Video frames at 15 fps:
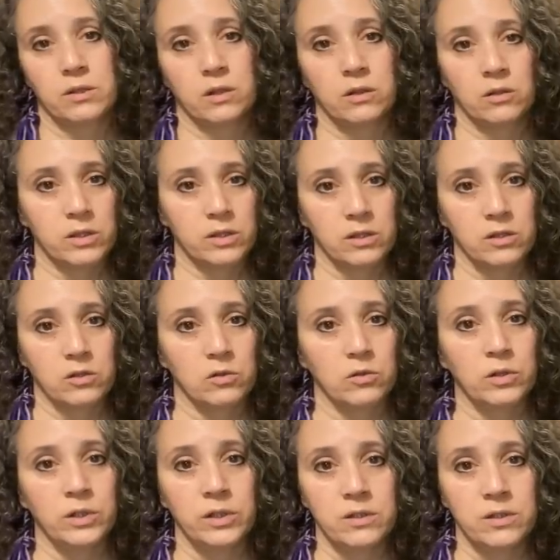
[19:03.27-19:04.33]
on their essential
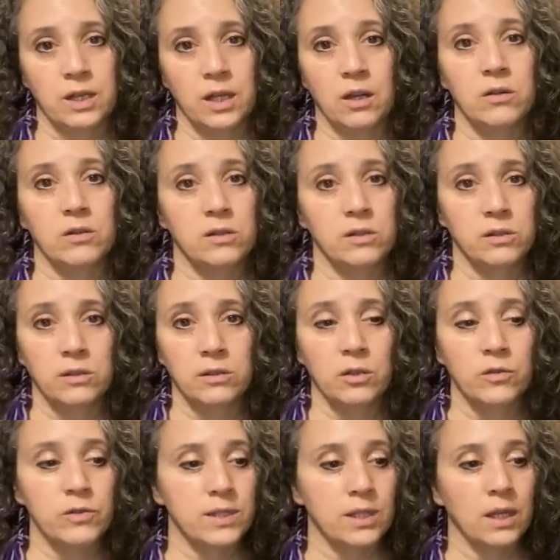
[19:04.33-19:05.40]
oils down as
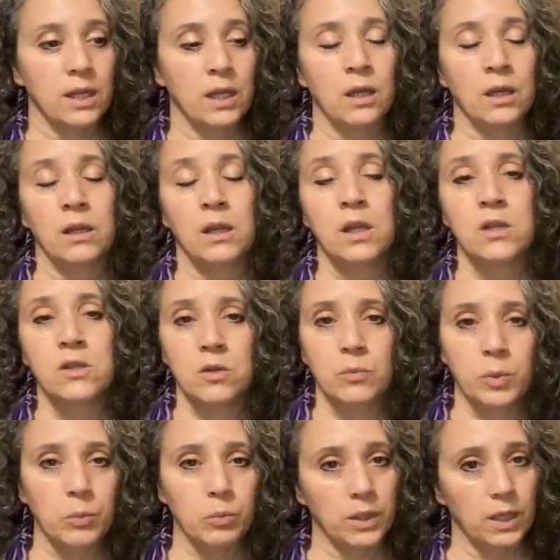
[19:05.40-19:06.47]
low as they can so
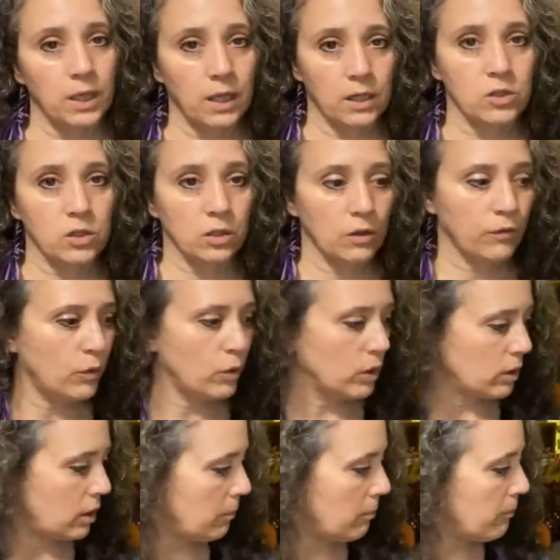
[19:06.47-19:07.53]
people can actually
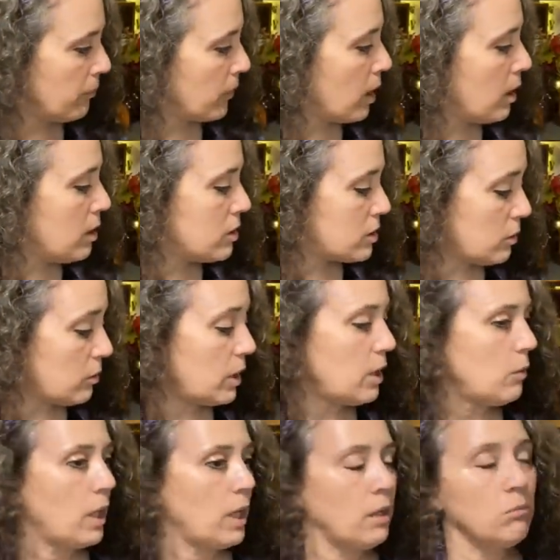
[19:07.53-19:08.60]
afford them. So
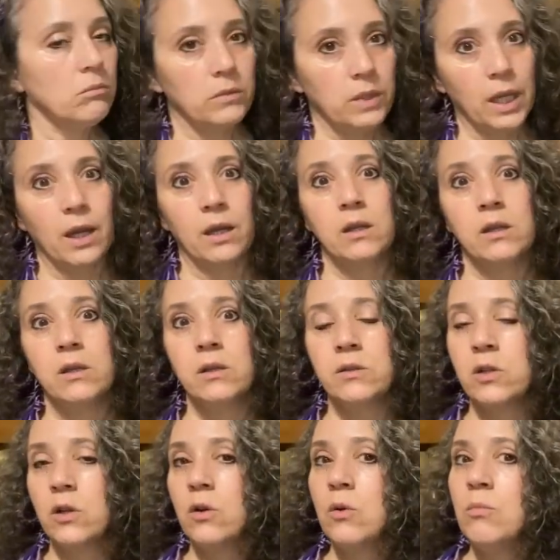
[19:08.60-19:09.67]
anyway, yeah,
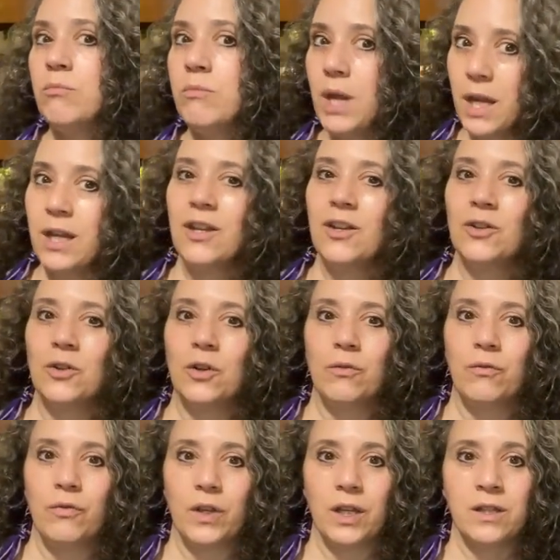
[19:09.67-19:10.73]
so making your
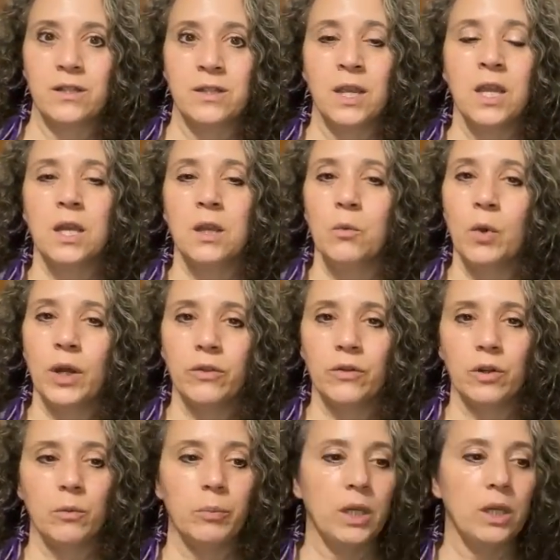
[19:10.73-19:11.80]
own Vicks,
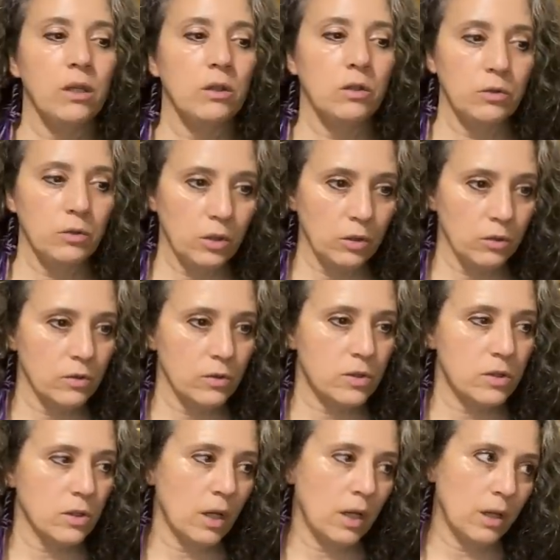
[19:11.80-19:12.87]
whether it be you
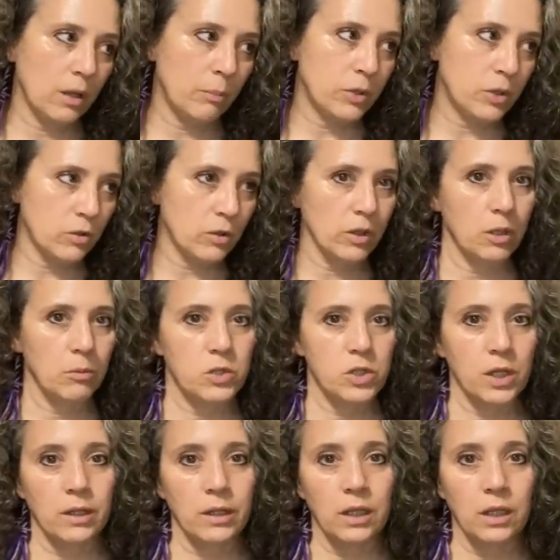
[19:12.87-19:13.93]
use uh, petroleum
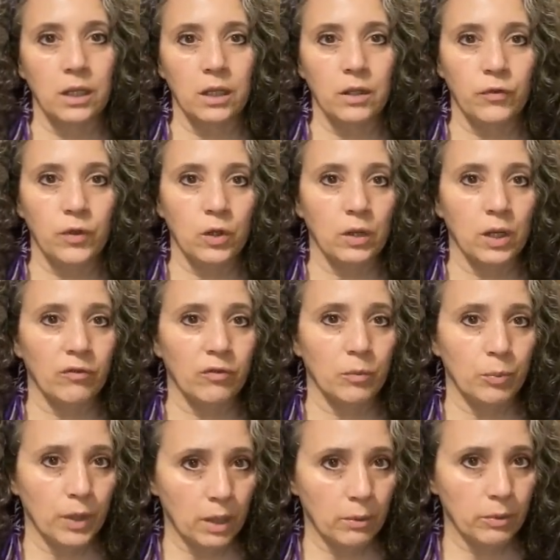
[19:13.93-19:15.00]
jelly if you don't have a
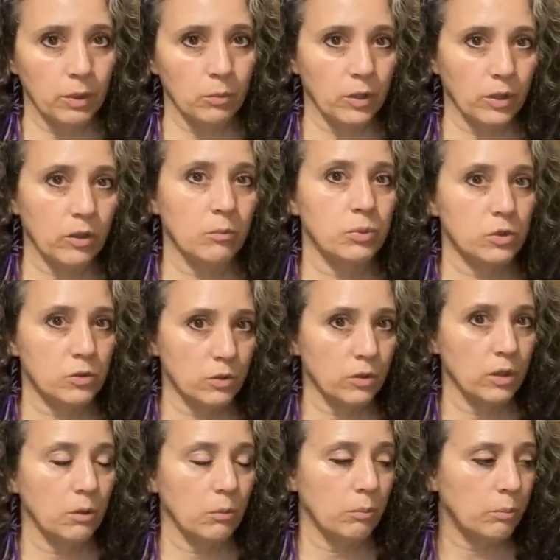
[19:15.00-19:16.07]
problem with a
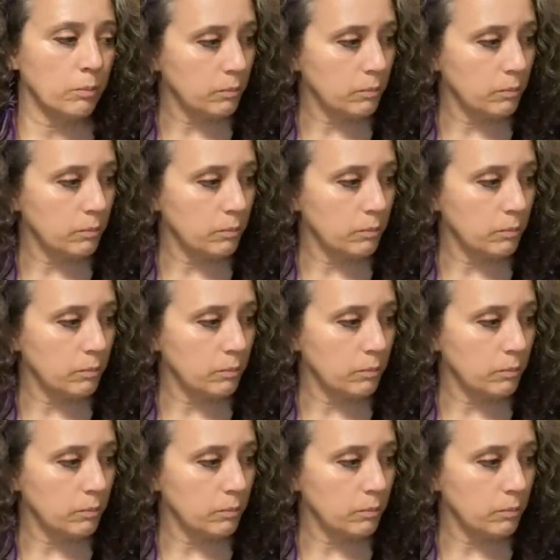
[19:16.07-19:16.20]
petroleum